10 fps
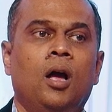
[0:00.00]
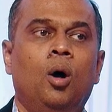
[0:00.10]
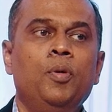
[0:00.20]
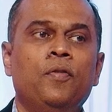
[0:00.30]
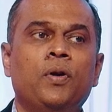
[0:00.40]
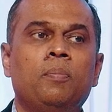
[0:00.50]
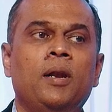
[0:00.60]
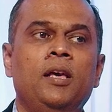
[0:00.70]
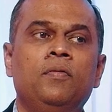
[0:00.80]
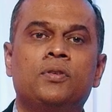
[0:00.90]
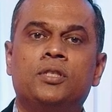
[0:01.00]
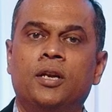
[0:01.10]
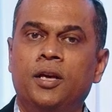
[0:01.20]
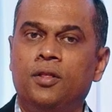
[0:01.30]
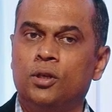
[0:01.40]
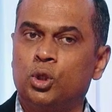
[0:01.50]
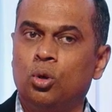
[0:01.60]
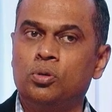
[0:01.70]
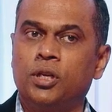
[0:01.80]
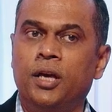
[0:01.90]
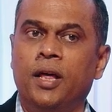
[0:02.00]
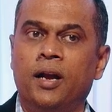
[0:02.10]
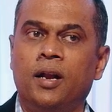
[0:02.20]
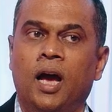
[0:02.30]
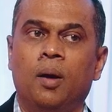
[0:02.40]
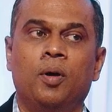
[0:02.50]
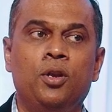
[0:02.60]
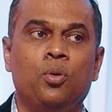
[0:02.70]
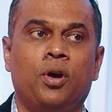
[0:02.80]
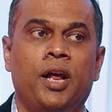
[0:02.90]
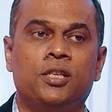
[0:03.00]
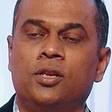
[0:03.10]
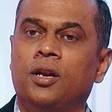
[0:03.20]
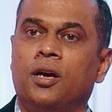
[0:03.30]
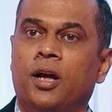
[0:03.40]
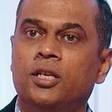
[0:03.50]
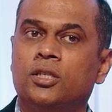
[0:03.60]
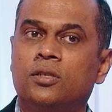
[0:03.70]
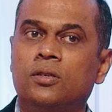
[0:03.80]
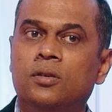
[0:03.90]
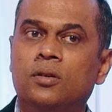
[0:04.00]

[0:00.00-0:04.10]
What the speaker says: How many of you believe, sitting in this room, say that I am a new creation in Christ?